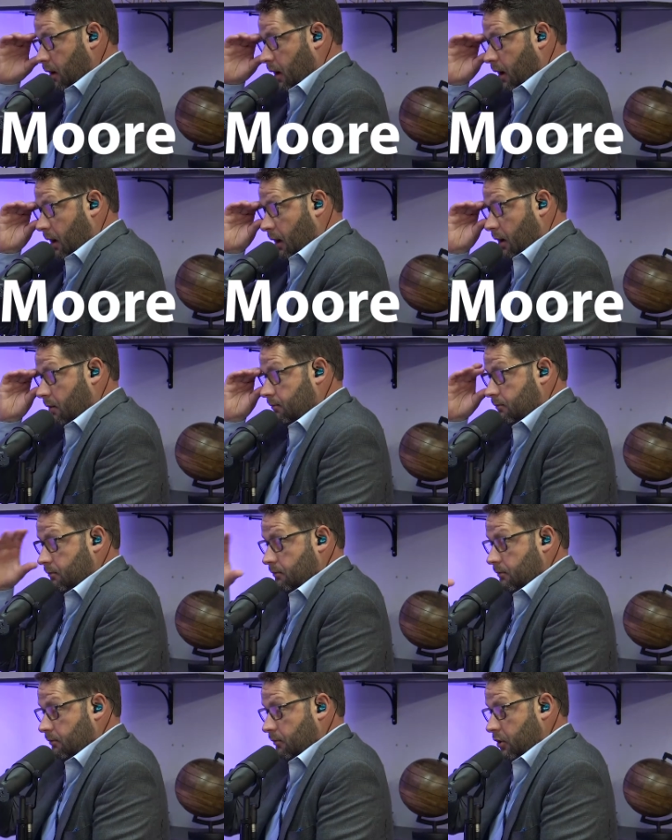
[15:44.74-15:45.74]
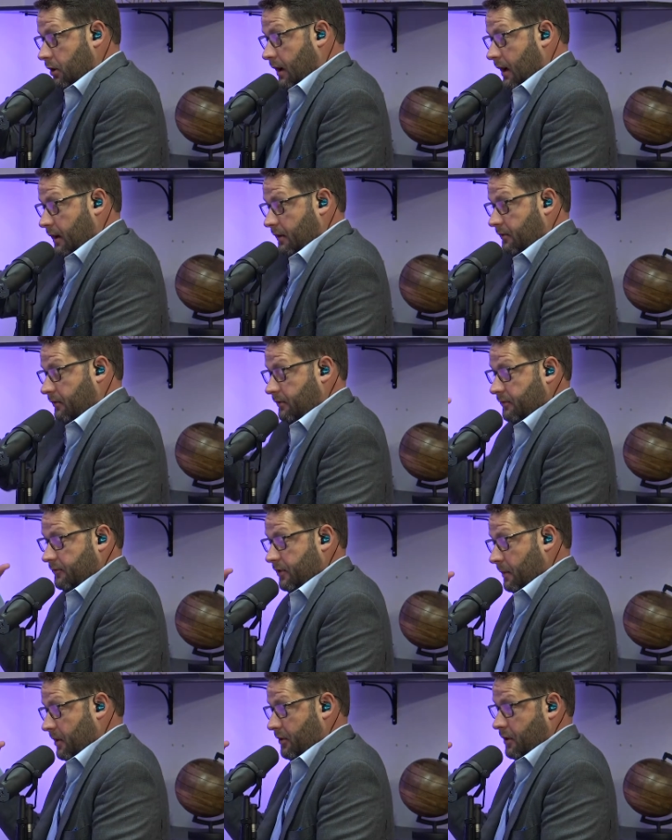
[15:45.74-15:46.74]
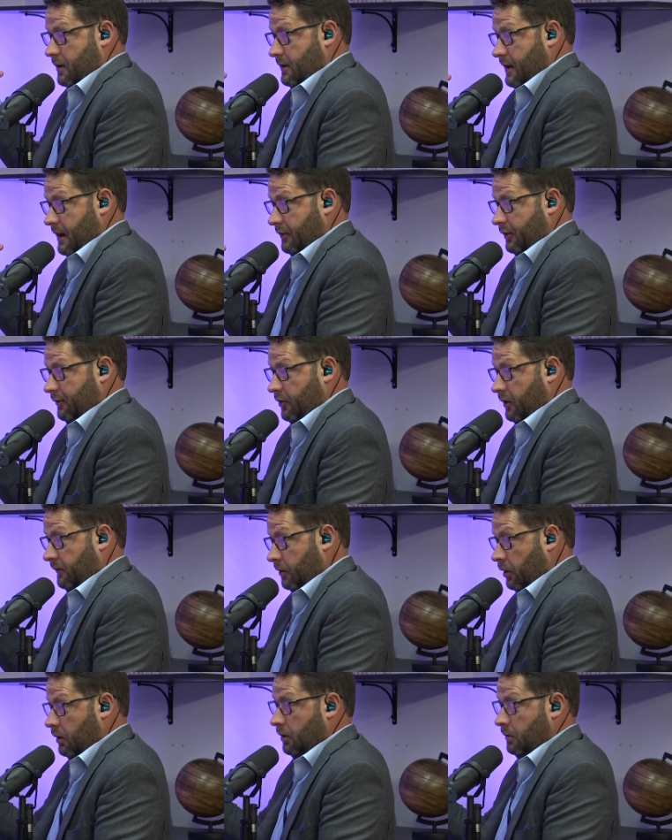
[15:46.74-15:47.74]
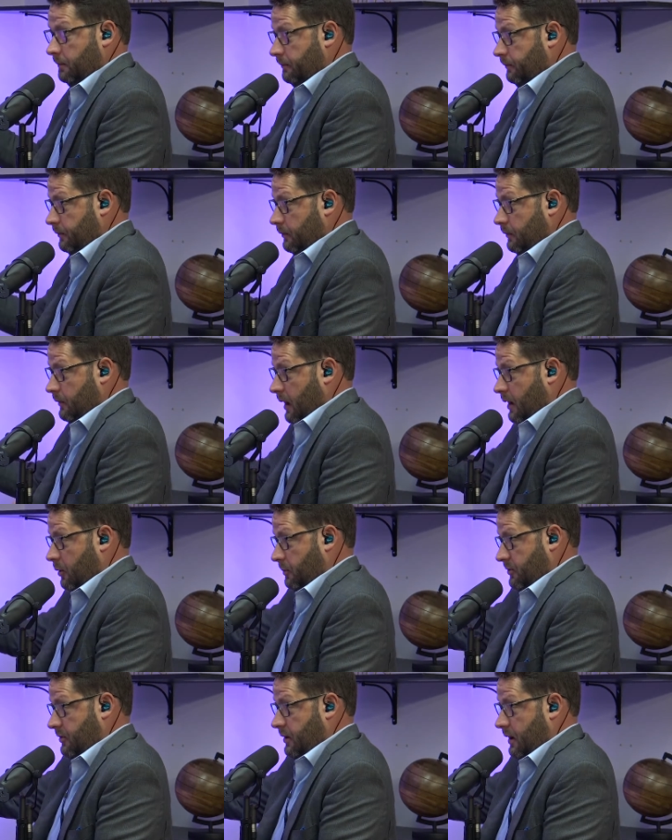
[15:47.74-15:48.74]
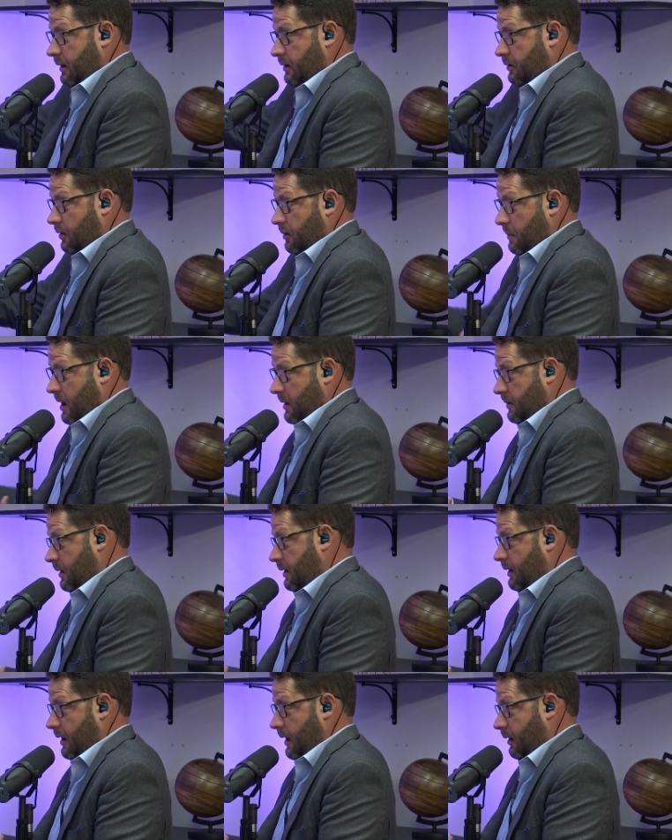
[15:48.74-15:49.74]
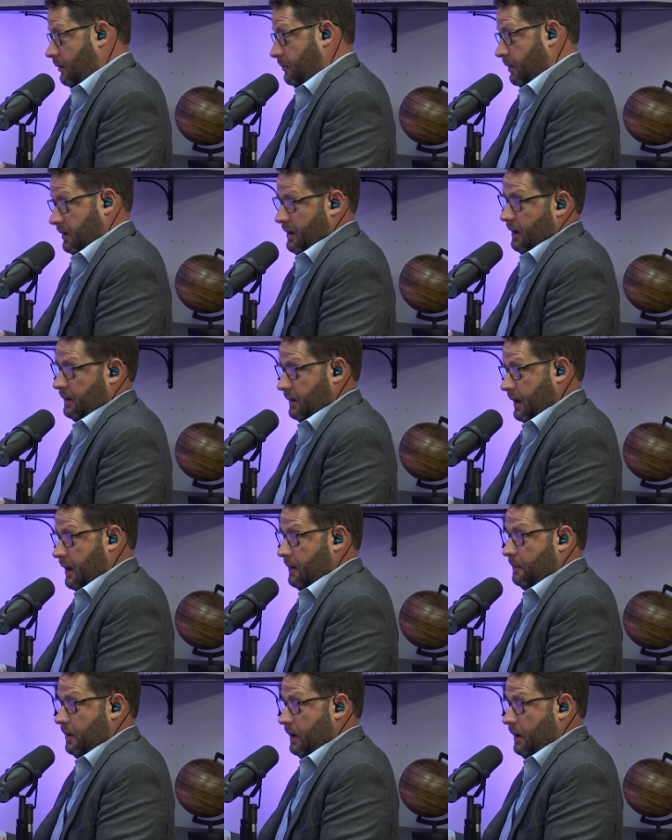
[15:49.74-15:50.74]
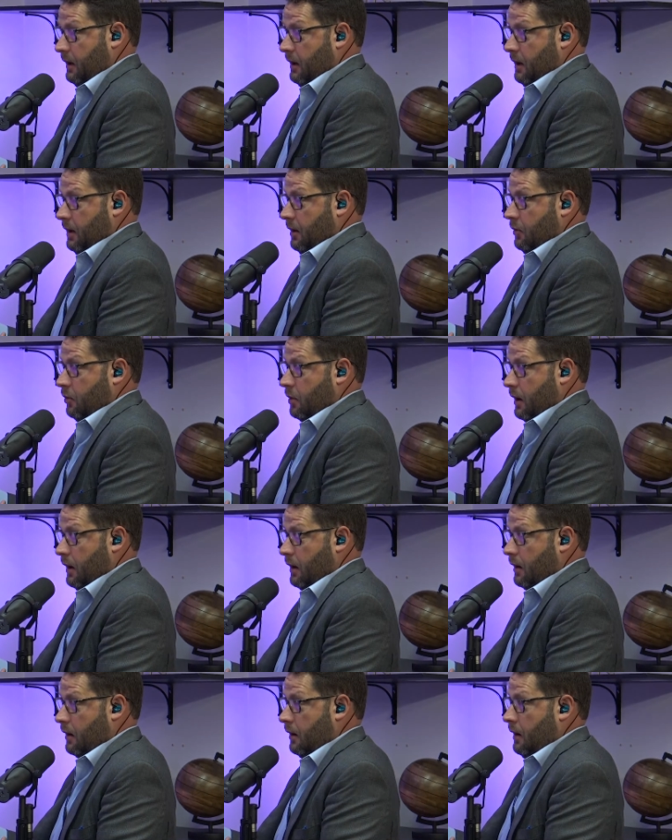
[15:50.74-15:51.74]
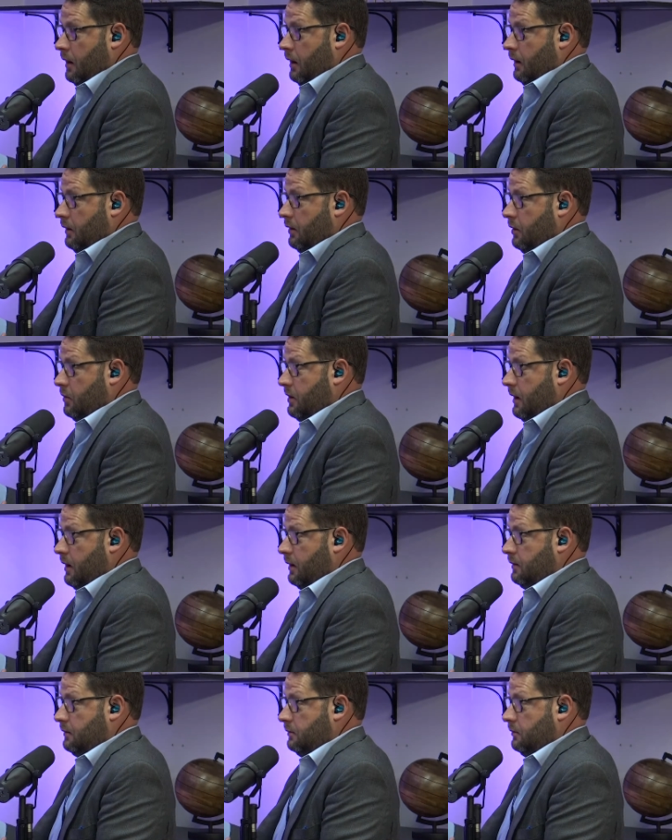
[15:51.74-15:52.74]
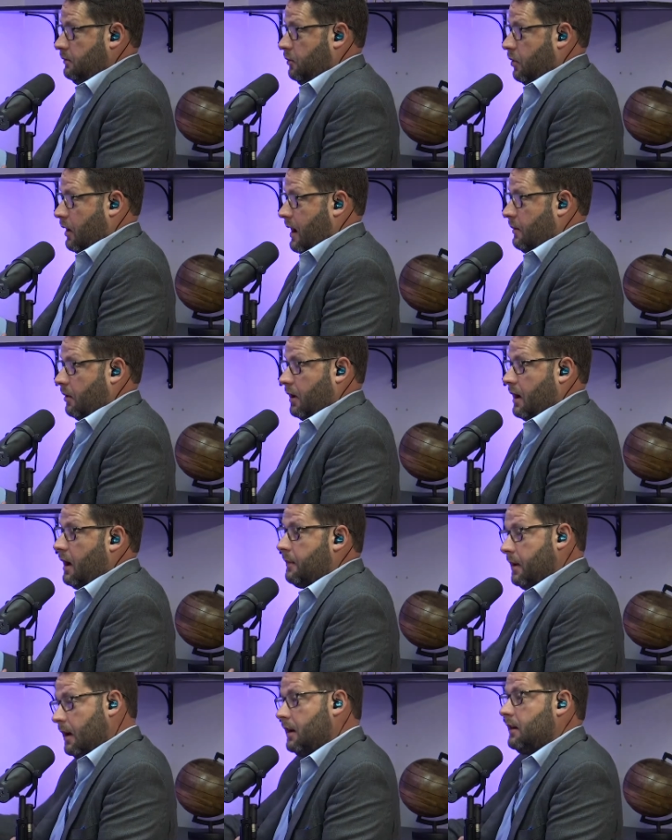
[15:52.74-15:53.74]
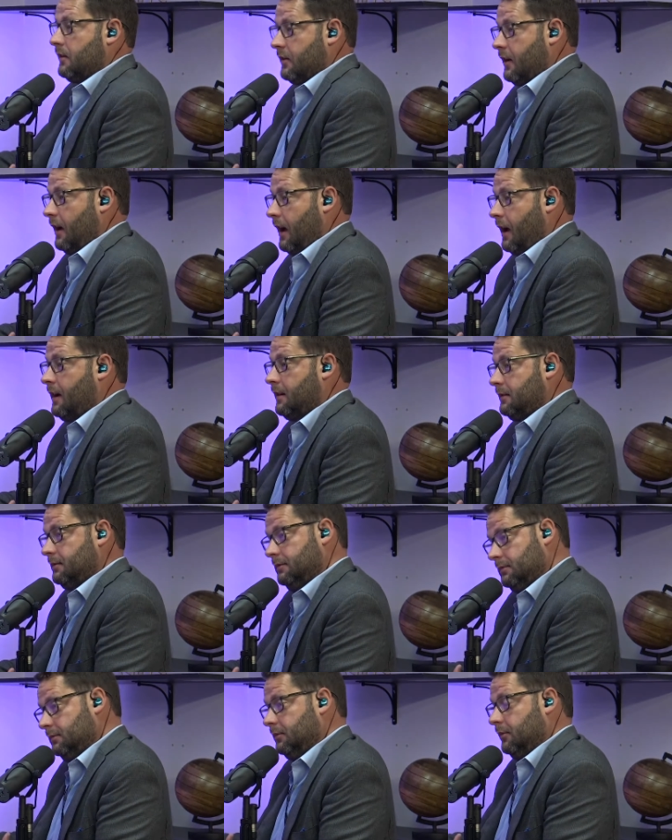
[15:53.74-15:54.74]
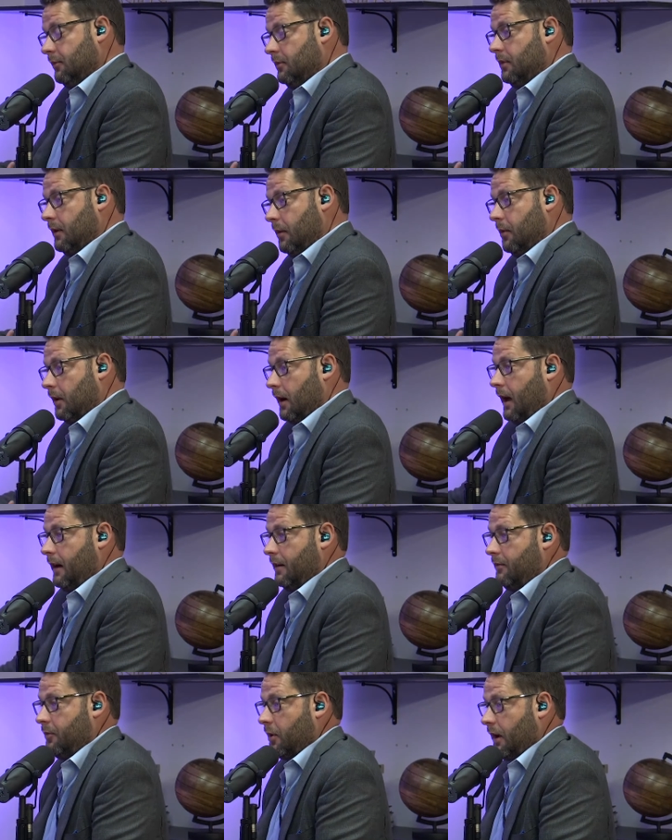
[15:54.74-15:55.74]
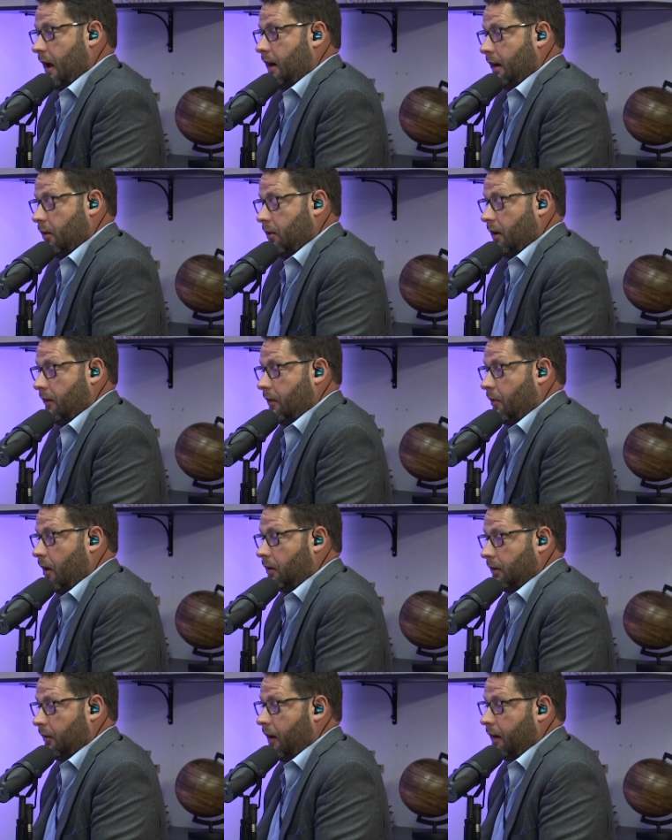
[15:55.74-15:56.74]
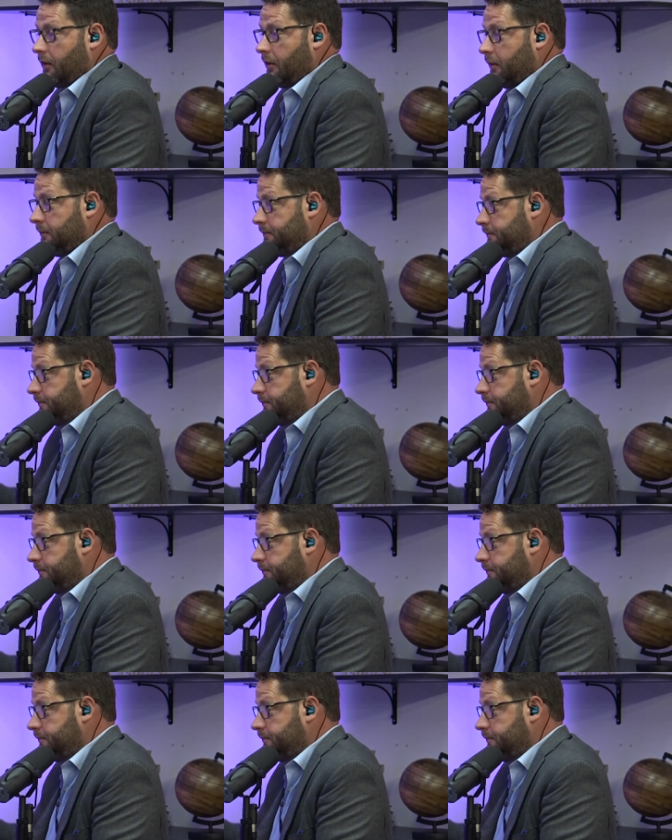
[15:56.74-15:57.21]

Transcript: uh, you kind of from a 30,000 foot view help steer or maybe help protect a company where you then were able to come in and say, hey, we're kind of we're kind of going in the wrong direction.